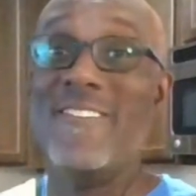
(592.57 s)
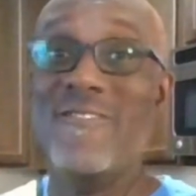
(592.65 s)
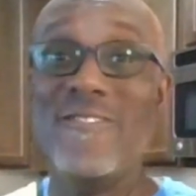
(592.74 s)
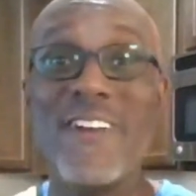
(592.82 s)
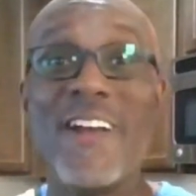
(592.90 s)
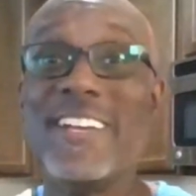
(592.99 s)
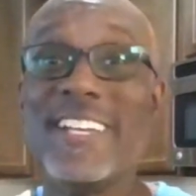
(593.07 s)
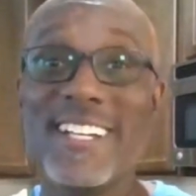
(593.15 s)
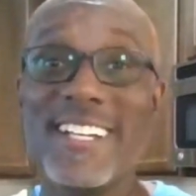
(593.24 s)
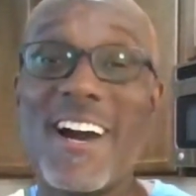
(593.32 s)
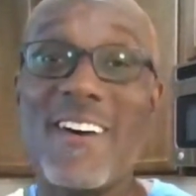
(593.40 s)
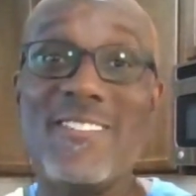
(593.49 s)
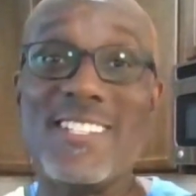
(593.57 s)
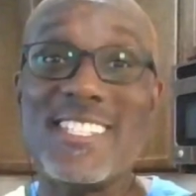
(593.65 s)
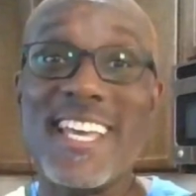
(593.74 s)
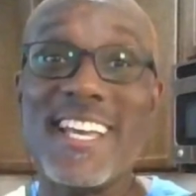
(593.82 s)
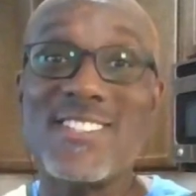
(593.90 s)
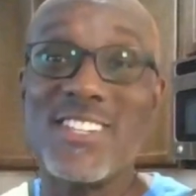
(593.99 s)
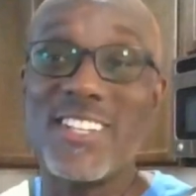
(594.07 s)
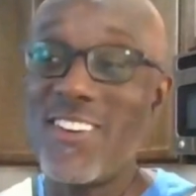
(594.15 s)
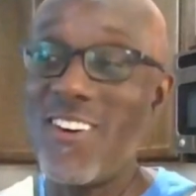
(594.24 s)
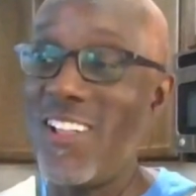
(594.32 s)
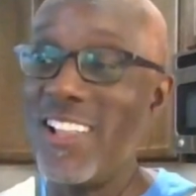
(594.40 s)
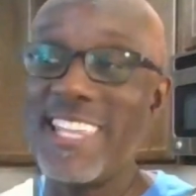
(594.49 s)
very good conversation,
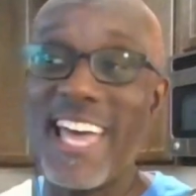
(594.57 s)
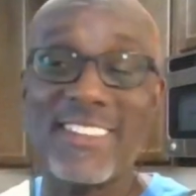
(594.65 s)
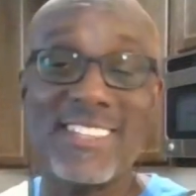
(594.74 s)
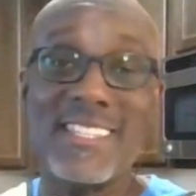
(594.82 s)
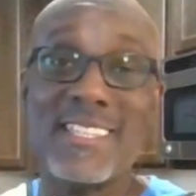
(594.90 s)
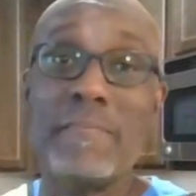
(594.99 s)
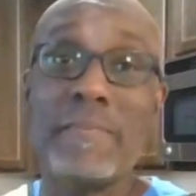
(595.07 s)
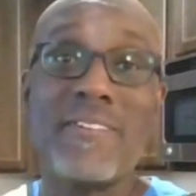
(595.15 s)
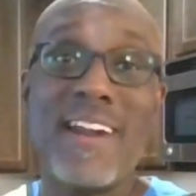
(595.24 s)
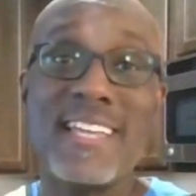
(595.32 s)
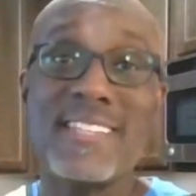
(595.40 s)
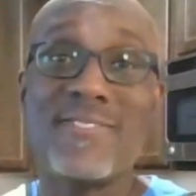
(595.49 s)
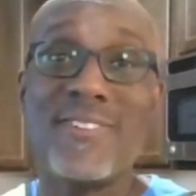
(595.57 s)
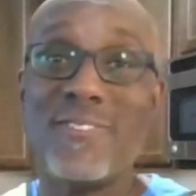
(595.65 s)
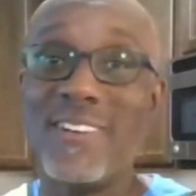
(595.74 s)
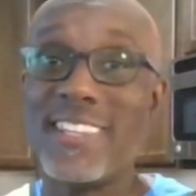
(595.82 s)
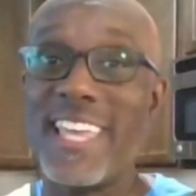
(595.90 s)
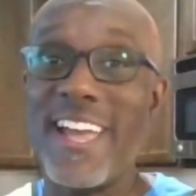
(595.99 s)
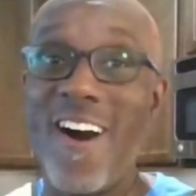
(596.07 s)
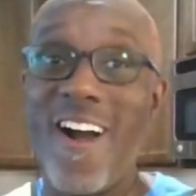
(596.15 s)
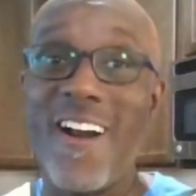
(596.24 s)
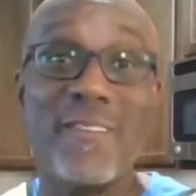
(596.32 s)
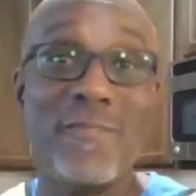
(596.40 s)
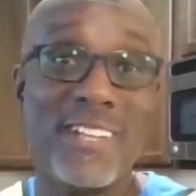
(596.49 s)
calling out the Democrats for what they
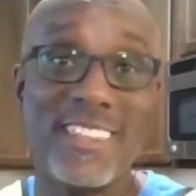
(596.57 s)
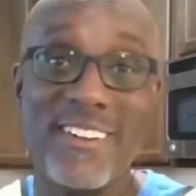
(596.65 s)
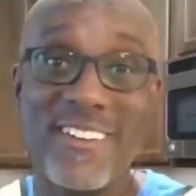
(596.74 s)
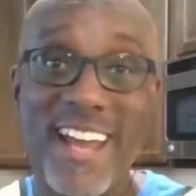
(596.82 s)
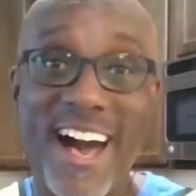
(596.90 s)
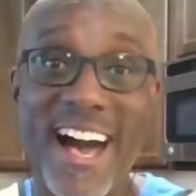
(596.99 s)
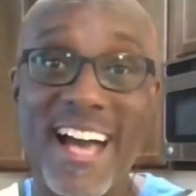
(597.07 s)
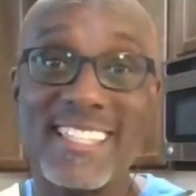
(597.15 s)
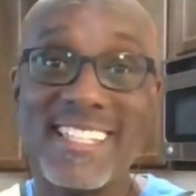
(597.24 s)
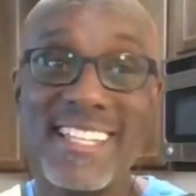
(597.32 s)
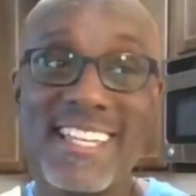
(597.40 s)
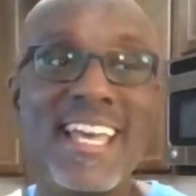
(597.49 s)
are and what they're not.